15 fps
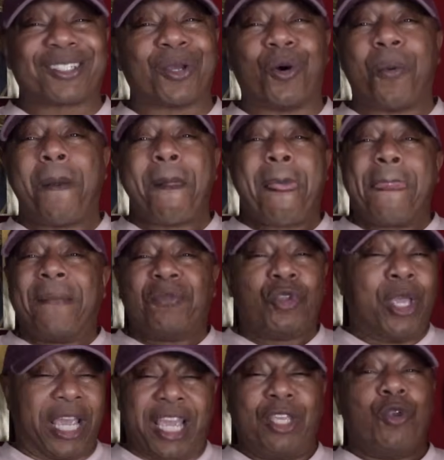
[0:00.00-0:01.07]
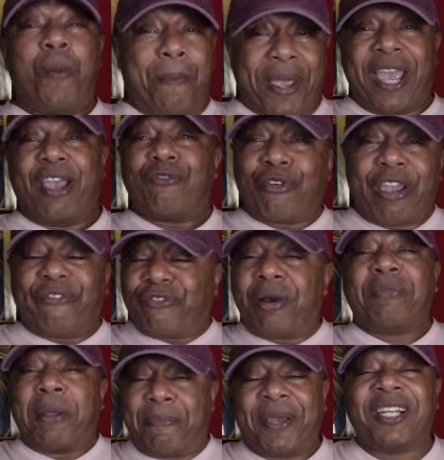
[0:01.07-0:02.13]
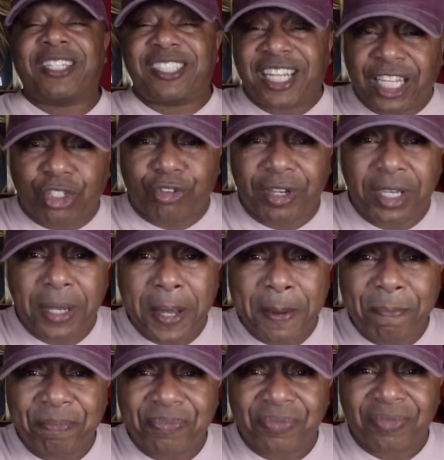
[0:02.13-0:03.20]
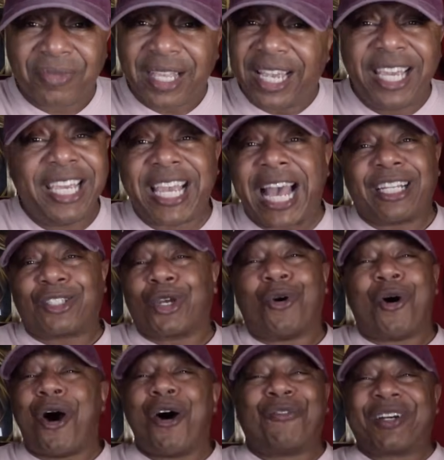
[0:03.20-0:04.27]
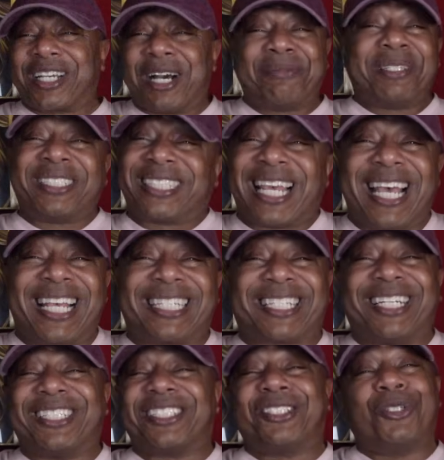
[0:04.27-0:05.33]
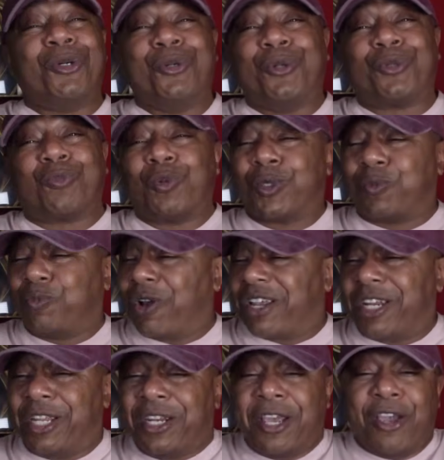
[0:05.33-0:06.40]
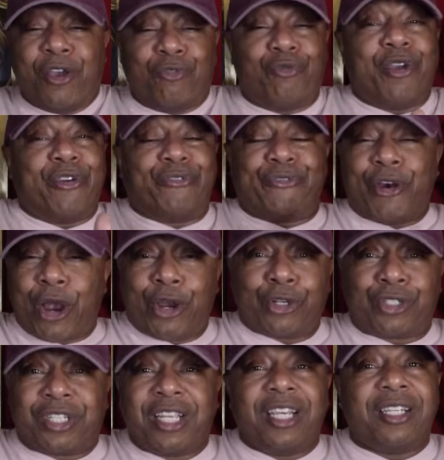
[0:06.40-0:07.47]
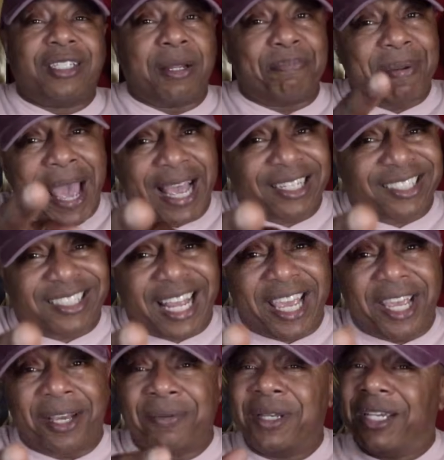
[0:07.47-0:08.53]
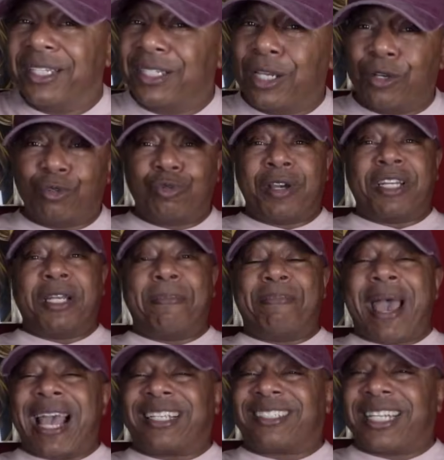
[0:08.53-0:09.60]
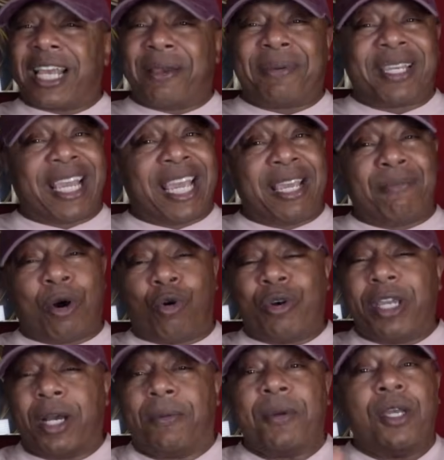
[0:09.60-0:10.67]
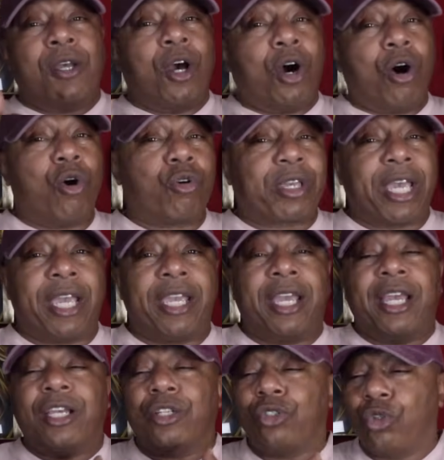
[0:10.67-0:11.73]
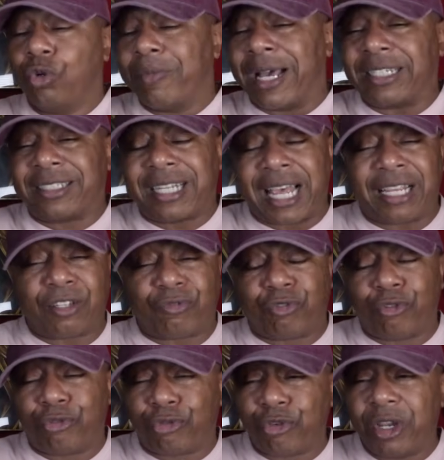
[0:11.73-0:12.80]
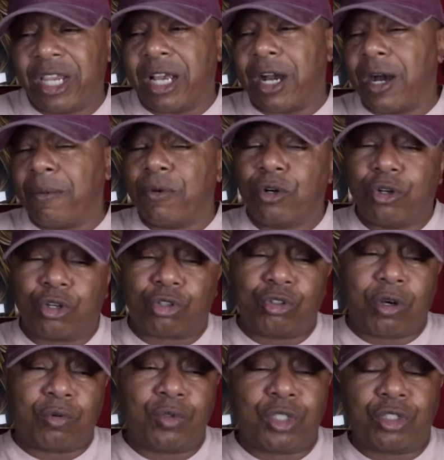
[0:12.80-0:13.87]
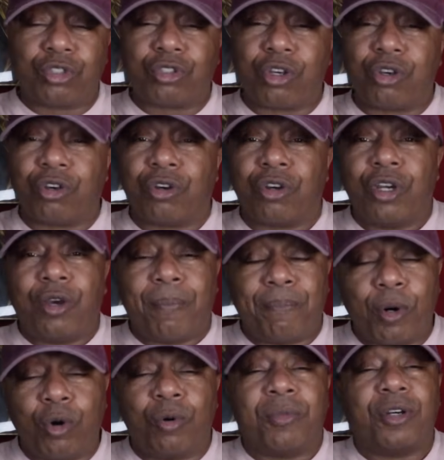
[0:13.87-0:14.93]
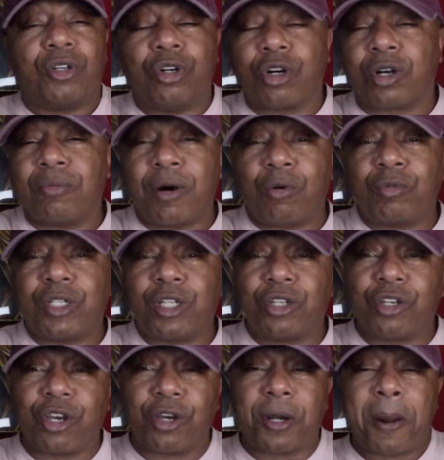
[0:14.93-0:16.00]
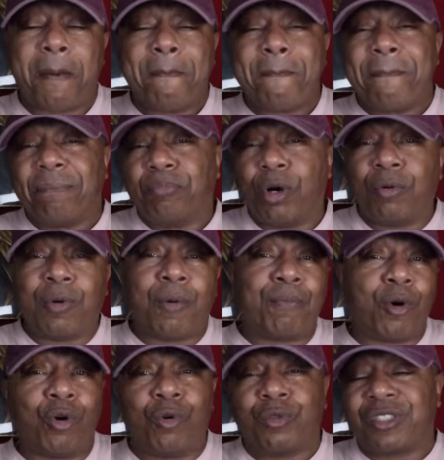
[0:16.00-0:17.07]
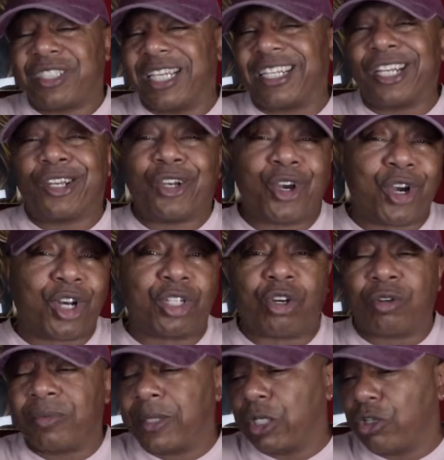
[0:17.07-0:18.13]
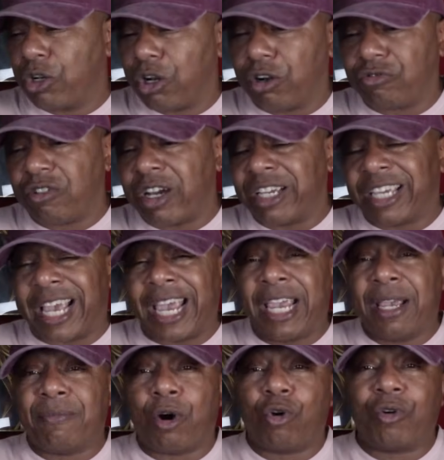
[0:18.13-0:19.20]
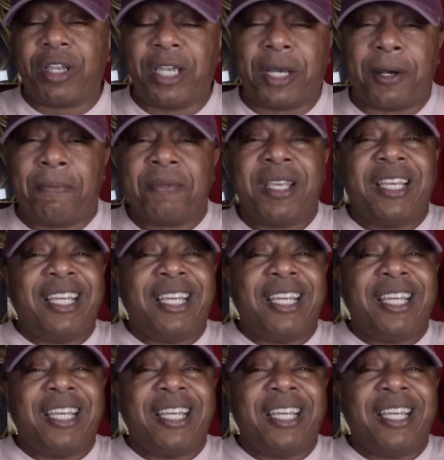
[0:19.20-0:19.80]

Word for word: So and you paying rent from the penitentiary? And he got towed off a couple of times because dudes was running reverse the backstab. They were running the backstabbing game on him. Okay, do my task for free. I'm going to hook you up with this girl. Boom, hook him up with the girl. Boom, boom, boom. Sick the girl on. The girl run game on him.